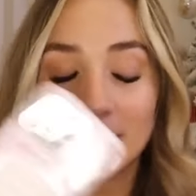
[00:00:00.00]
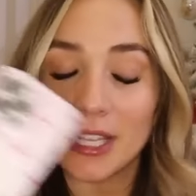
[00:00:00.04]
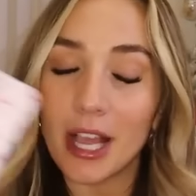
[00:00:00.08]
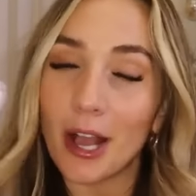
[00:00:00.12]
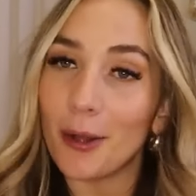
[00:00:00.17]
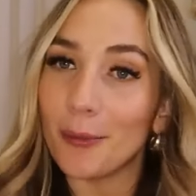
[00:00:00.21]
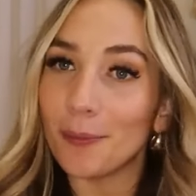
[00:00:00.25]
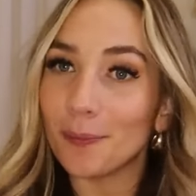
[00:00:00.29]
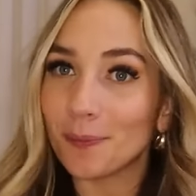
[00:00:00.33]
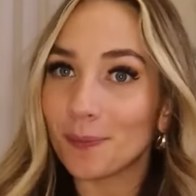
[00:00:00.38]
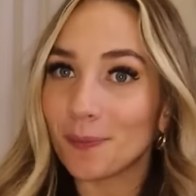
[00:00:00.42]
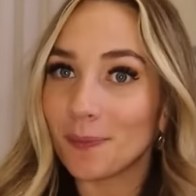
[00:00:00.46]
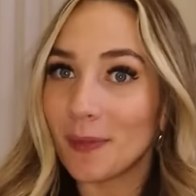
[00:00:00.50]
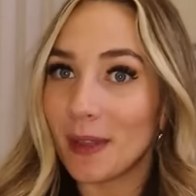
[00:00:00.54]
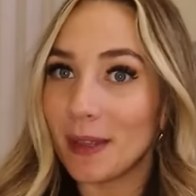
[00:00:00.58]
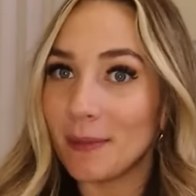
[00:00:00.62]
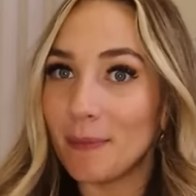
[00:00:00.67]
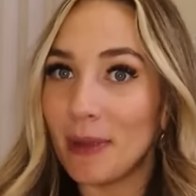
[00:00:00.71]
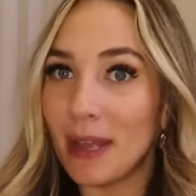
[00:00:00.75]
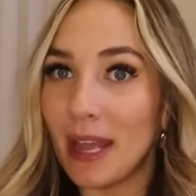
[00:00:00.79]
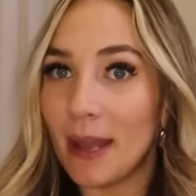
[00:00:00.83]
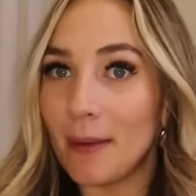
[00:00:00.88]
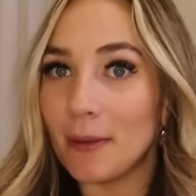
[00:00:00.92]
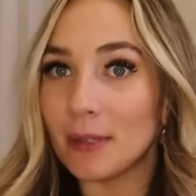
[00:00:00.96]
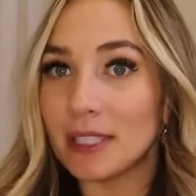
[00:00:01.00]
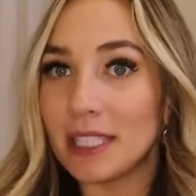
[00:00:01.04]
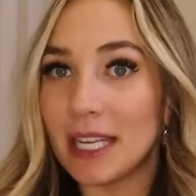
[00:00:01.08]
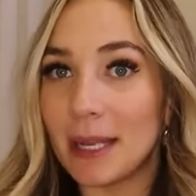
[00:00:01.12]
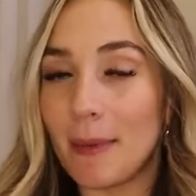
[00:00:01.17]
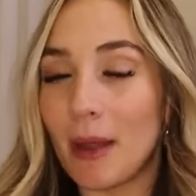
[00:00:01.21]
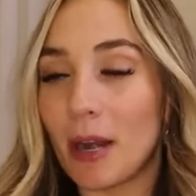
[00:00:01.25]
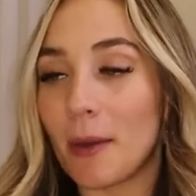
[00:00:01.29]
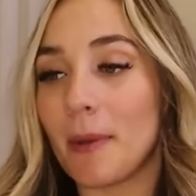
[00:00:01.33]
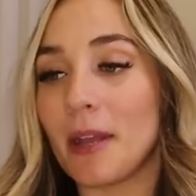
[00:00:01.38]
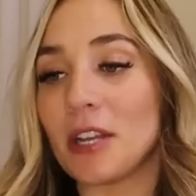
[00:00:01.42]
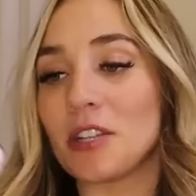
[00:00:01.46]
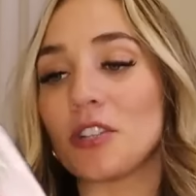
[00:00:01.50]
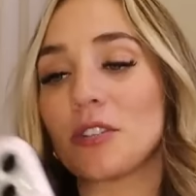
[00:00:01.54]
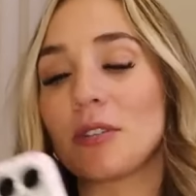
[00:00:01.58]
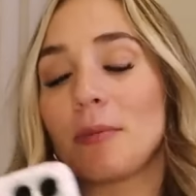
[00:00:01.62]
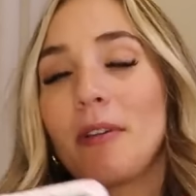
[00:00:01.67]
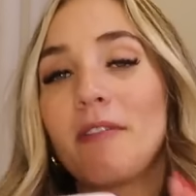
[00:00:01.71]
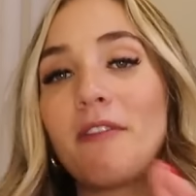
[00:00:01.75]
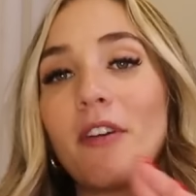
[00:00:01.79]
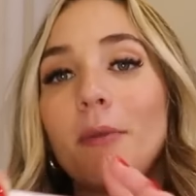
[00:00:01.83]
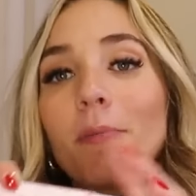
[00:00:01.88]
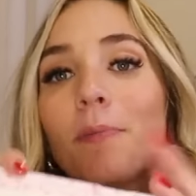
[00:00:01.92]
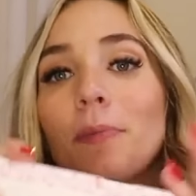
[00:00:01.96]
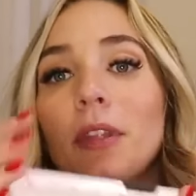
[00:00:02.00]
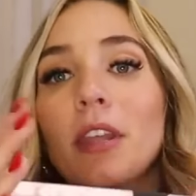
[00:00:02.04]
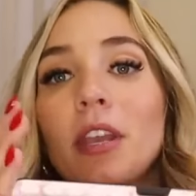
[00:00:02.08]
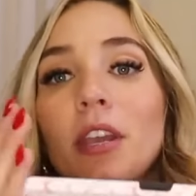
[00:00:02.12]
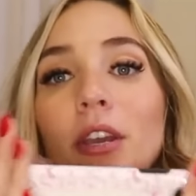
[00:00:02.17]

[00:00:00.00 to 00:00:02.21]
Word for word: So, and being able to take better pictures of my phone.